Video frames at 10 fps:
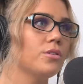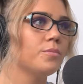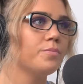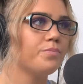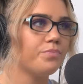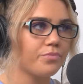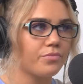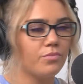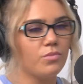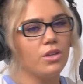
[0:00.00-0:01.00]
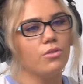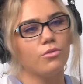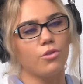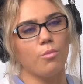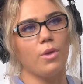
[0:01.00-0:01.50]
Okay.
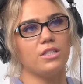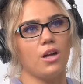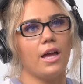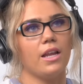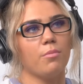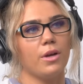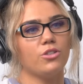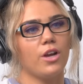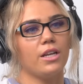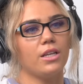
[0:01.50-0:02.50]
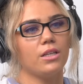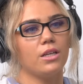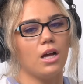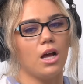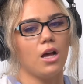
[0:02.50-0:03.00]
From my diet and my training.
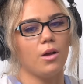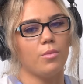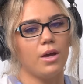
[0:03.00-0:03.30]
Um, yeah.